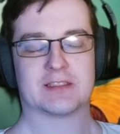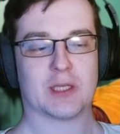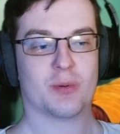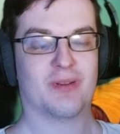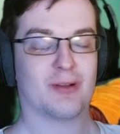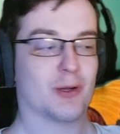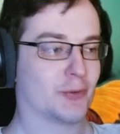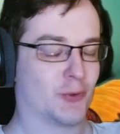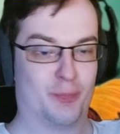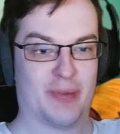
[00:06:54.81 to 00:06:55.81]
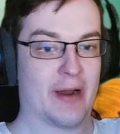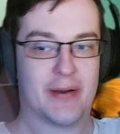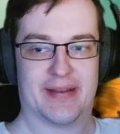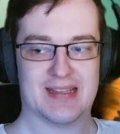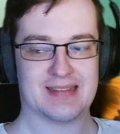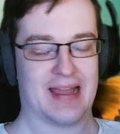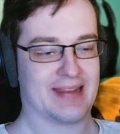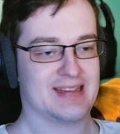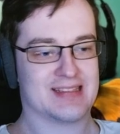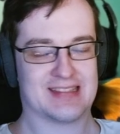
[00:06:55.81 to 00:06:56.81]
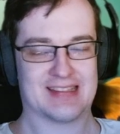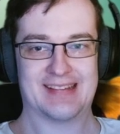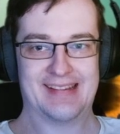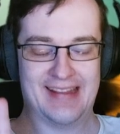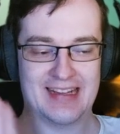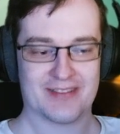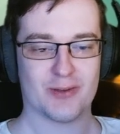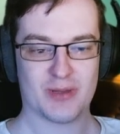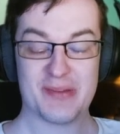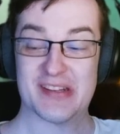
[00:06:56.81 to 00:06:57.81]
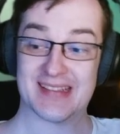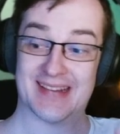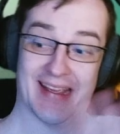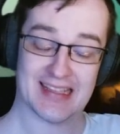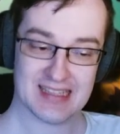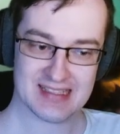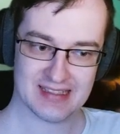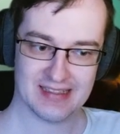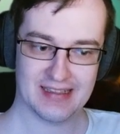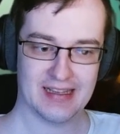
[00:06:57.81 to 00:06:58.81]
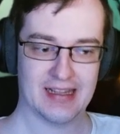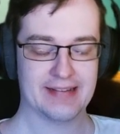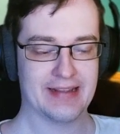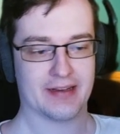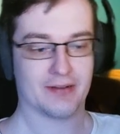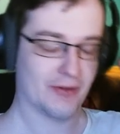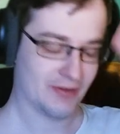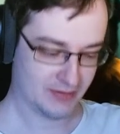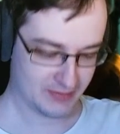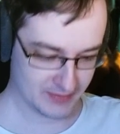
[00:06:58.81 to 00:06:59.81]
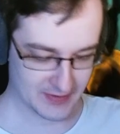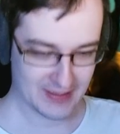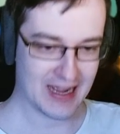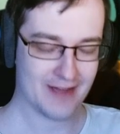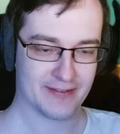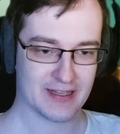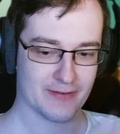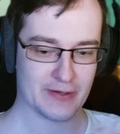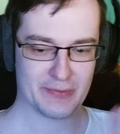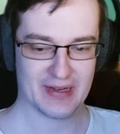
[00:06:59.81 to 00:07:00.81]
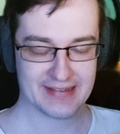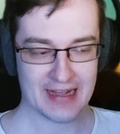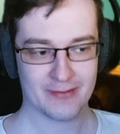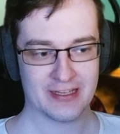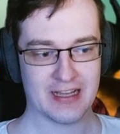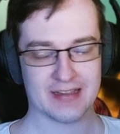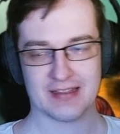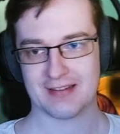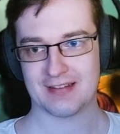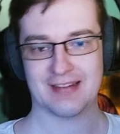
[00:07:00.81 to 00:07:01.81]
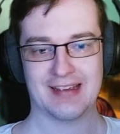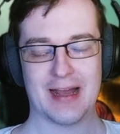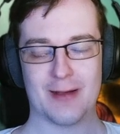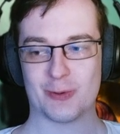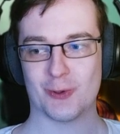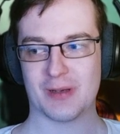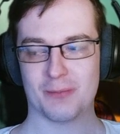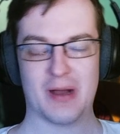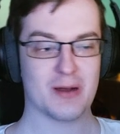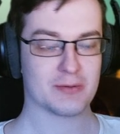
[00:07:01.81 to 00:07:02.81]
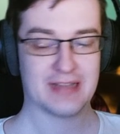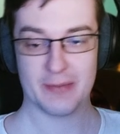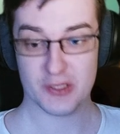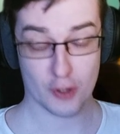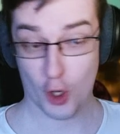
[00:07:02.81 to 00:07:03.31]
So we'll go through priorities like this. Healing from damage doesn't exist, and then after we are done with that, I'll talk about damage a